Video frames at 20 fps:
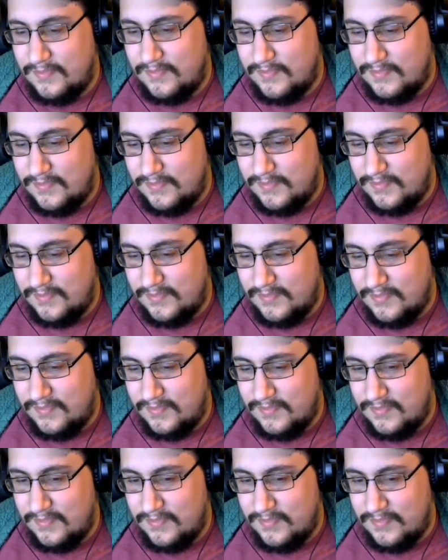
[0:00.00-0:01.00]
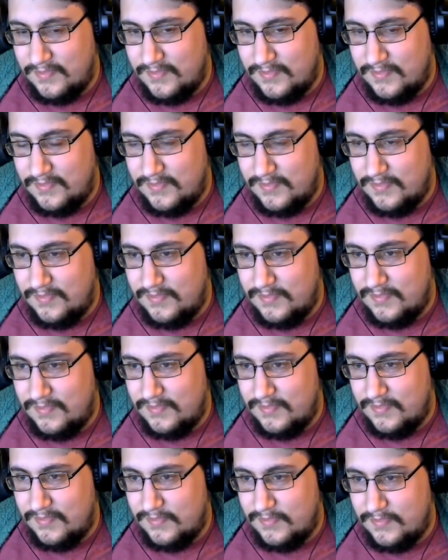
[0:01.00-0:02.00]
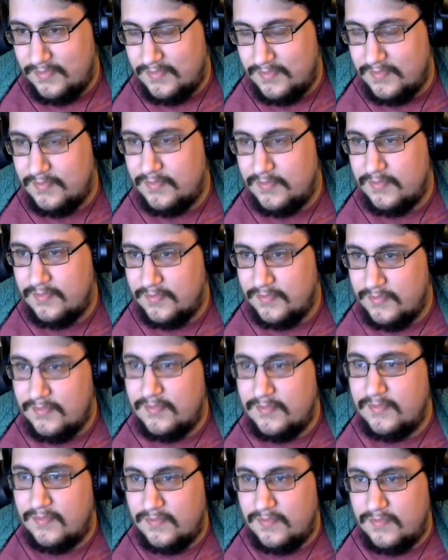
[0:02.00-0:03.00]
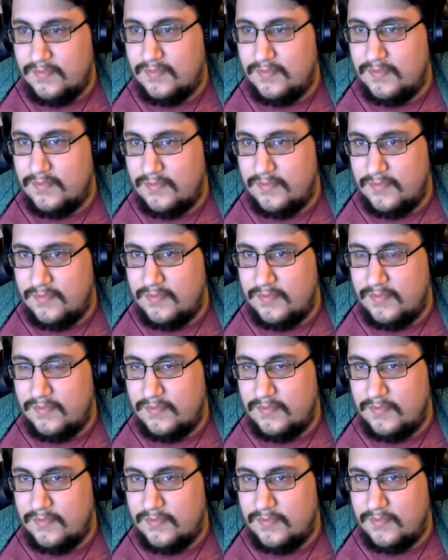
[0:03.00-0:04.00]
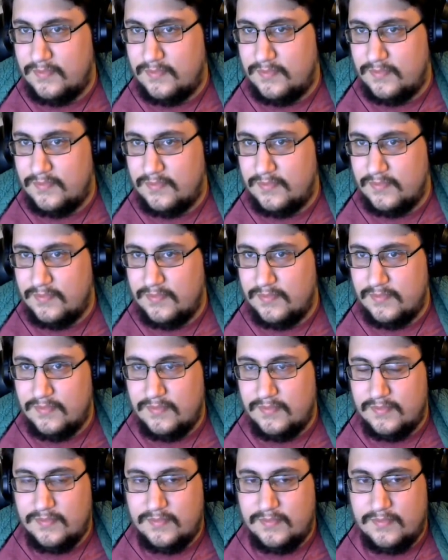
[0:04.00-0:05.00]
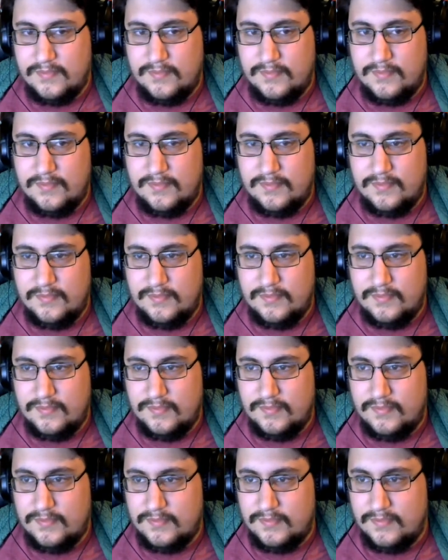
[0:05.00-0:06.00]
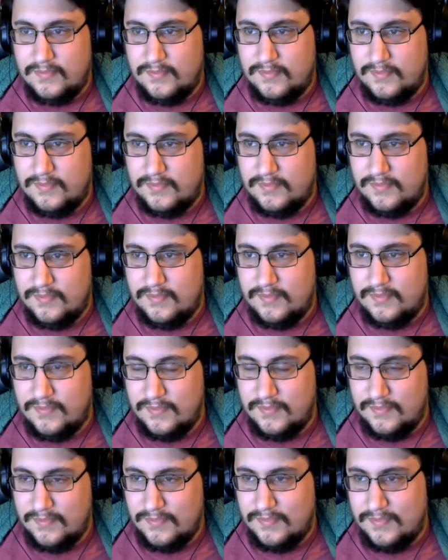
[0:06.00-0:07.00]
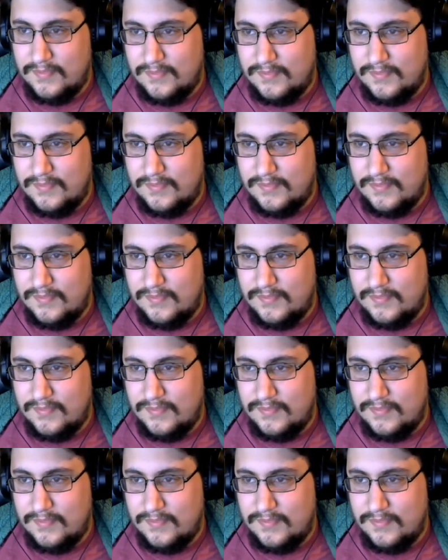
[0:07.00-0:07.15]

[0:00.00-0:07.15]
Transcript: (not speaking)